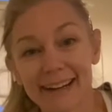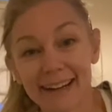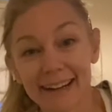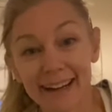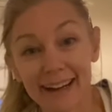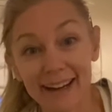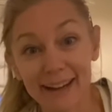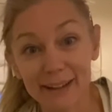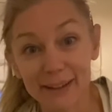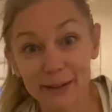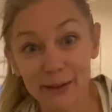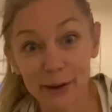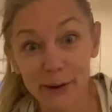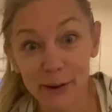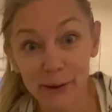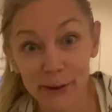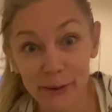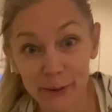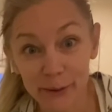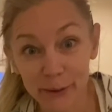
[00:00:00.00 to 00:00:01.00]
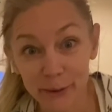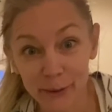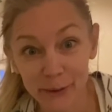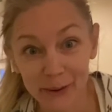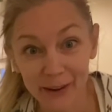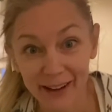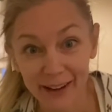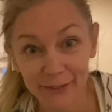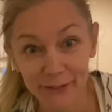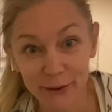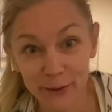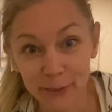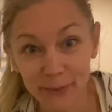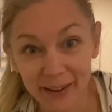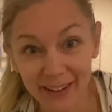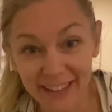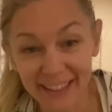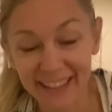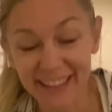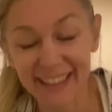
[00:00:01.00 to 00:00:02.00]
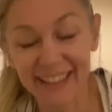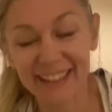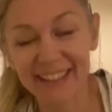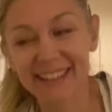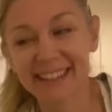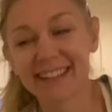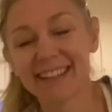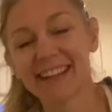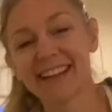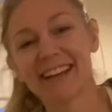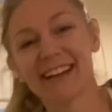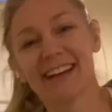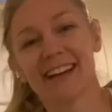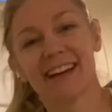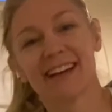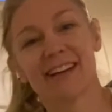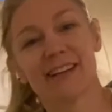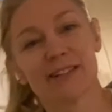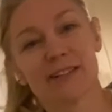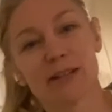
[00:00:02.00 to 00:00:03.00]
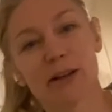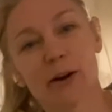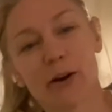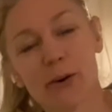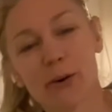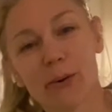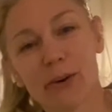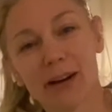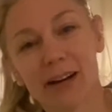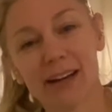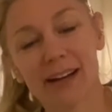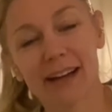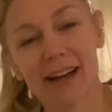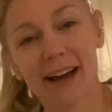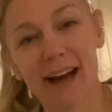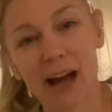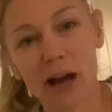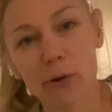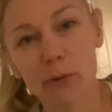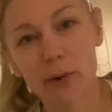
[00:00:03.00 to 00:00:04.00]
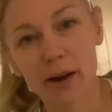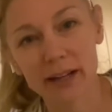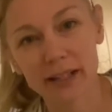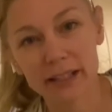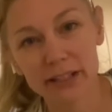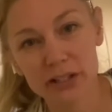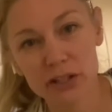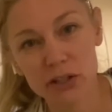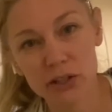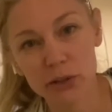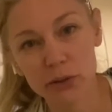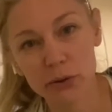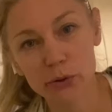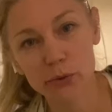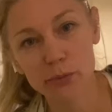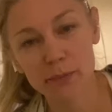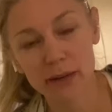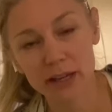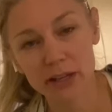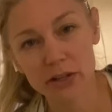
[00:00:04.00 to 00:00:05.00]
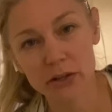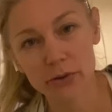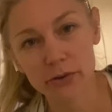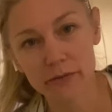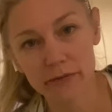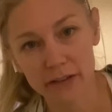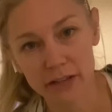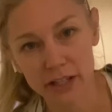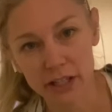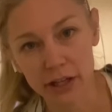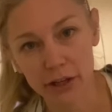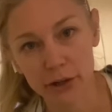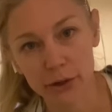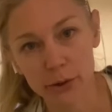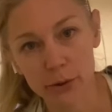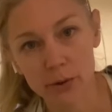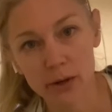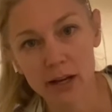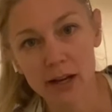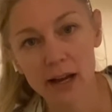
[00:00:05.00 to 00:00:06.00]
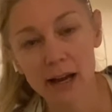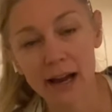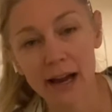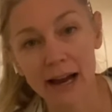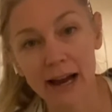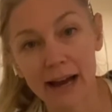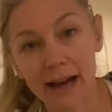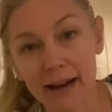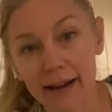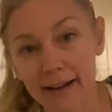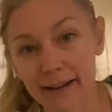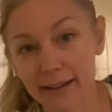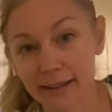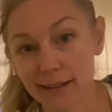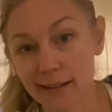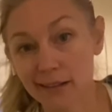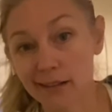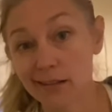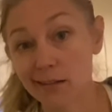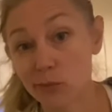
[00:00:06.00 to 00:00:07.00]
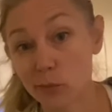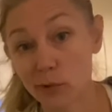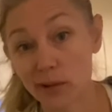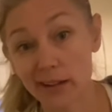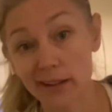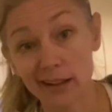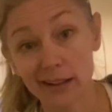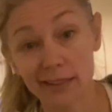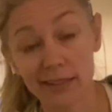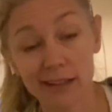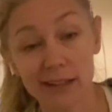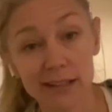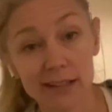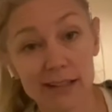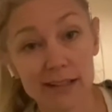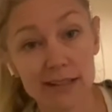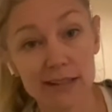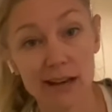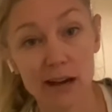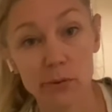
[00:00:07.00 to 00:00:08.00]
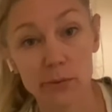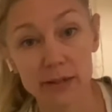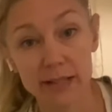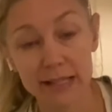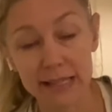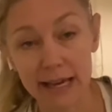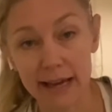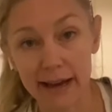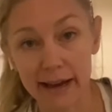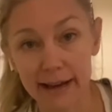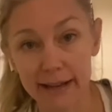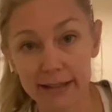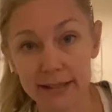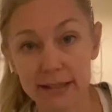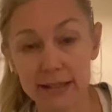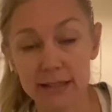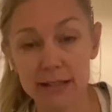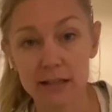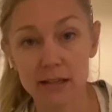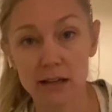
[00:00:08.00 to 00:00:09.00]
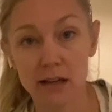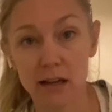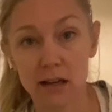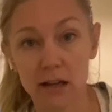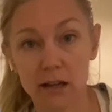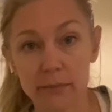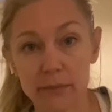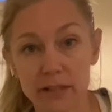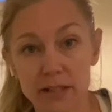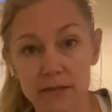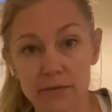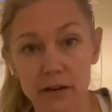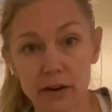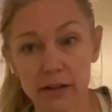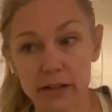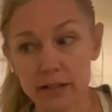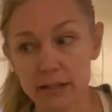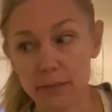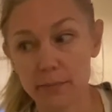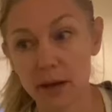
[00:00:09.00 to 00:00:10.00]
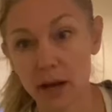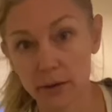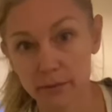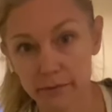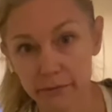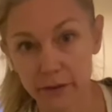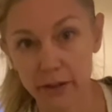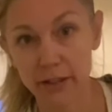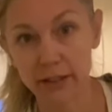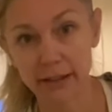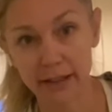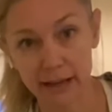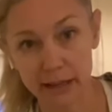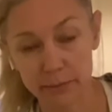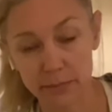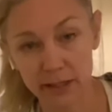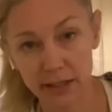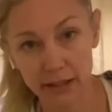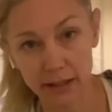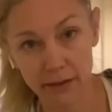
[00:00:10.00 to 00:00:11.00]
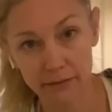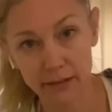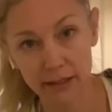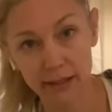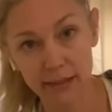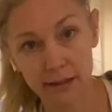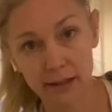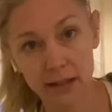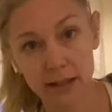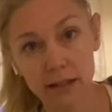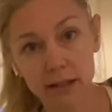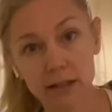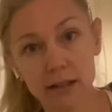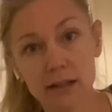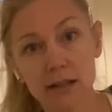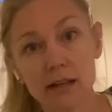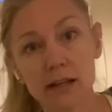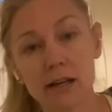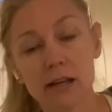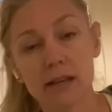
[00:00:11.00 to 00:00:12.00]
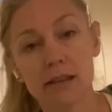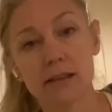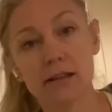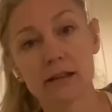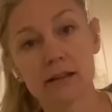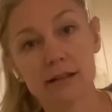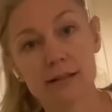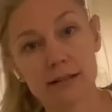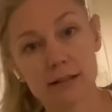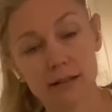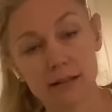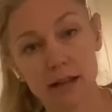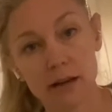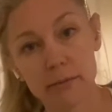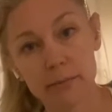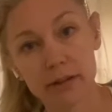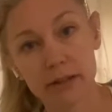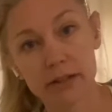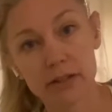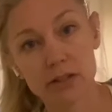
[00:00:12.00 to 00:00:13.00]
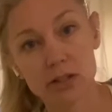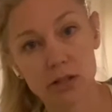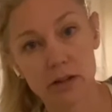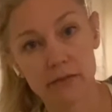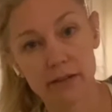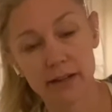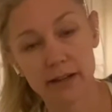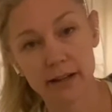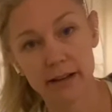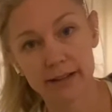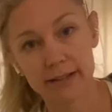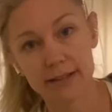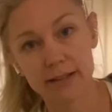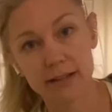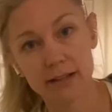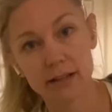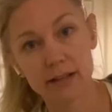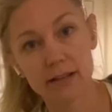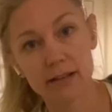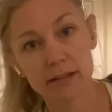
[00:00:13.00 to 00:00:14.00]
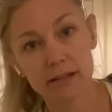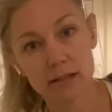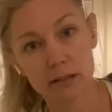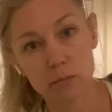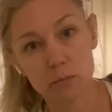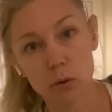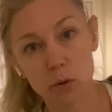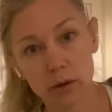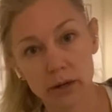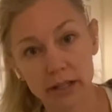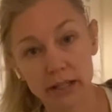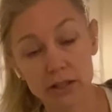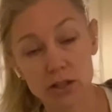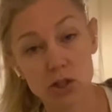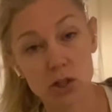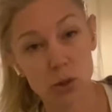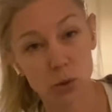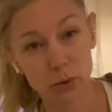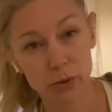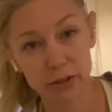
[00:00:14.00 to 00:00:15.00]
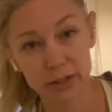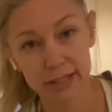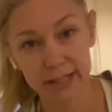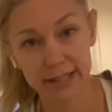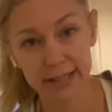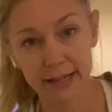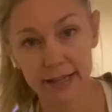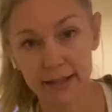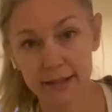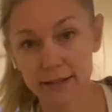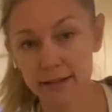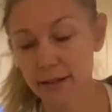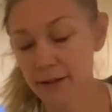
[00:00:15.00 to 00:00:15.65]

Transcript: Hello everybody. So I wanted to make you a video on one of the things that was asked as far as some help for alignment and everything, the Salamba Sarvangasana, the supported shoulder stand.